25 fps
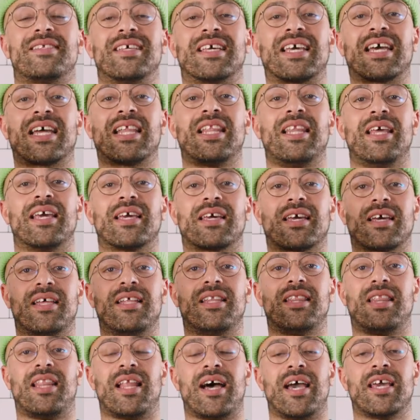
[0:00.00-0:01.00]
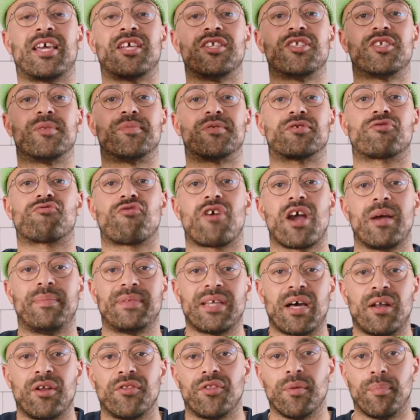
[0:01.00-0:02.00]
to click, like, and
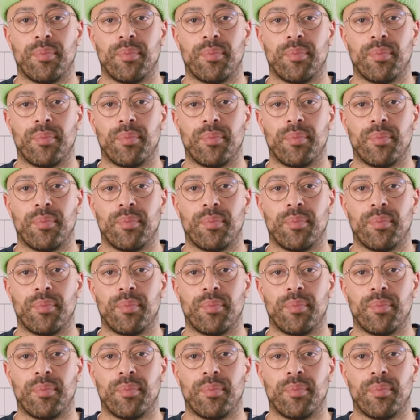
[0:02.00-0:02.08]
subscribe down at the